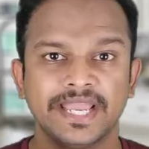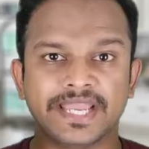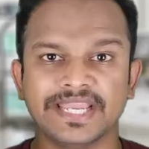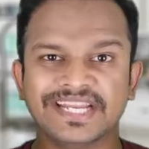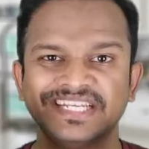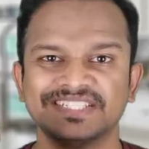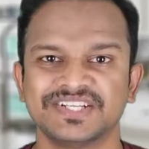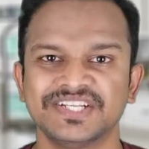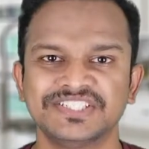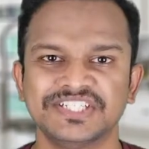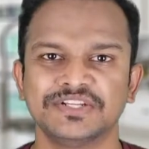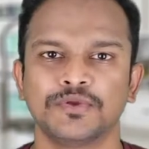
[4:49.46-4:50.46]
It is
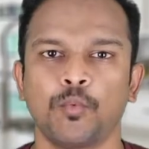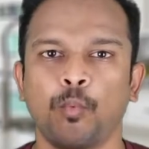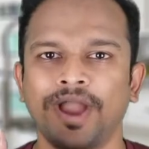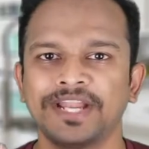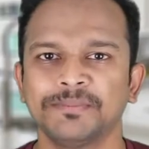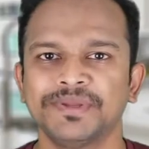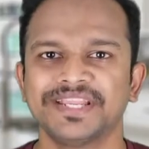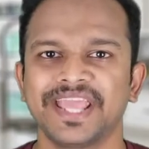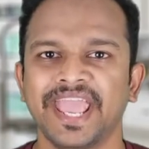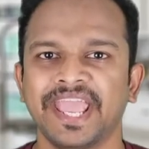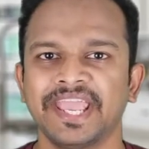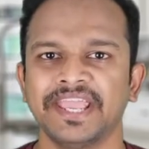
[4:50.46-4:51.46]
rich in vitamin
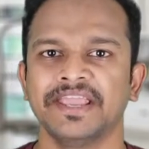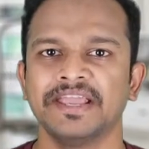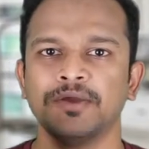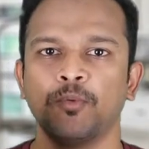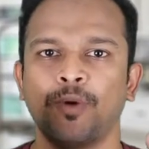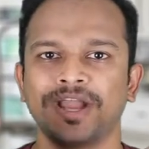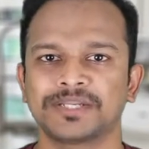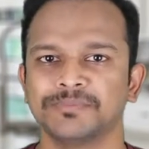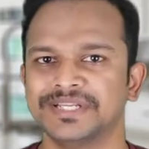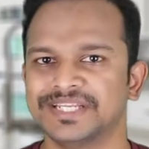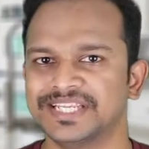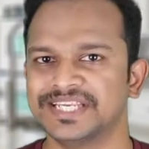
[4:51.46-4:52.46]
A,
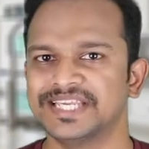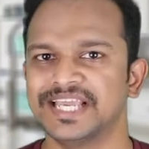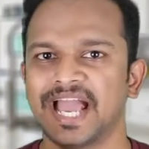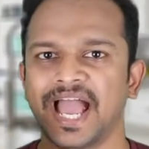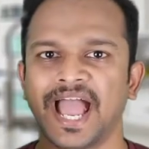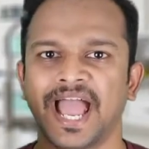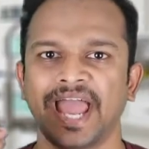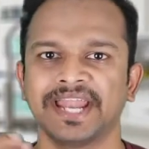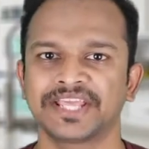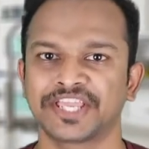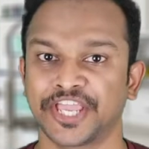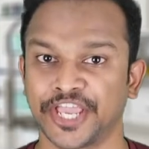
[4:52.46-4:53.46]
vitamin D
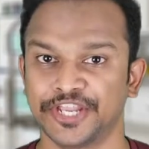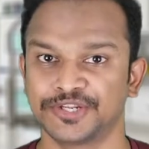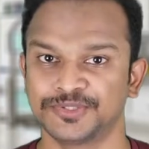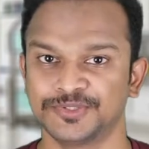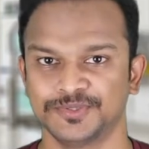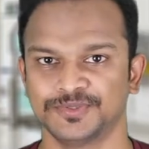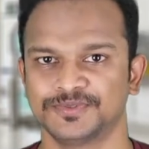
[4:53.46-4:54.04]
and K2.